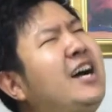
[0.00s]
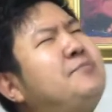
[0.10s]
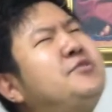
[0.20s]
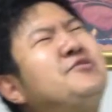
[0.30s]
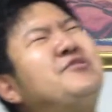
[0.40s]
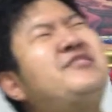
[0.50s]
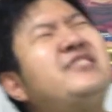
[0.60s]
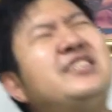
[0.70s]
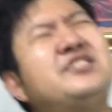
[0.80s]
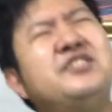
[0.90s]
up to
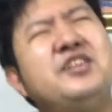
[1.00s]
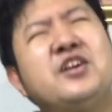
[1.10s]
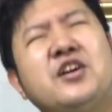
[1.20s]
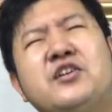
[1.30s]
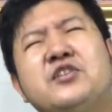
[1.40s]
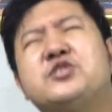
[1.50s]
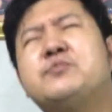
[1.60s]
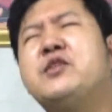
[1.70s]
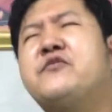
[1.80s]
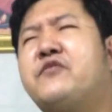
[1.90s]
60
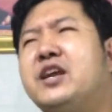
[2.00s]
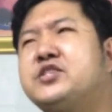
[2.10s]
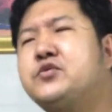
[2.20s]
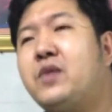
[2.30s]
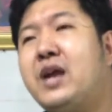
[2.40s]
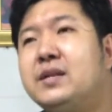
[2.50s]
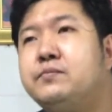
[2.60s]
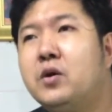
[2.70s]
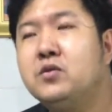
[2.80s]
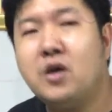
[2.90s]
Hz refresh
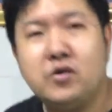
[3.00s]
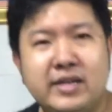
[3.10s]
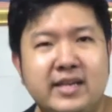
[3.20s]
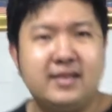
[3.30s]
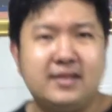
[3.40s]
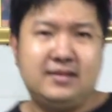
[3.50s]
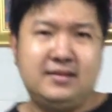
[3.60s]
rate Bologna.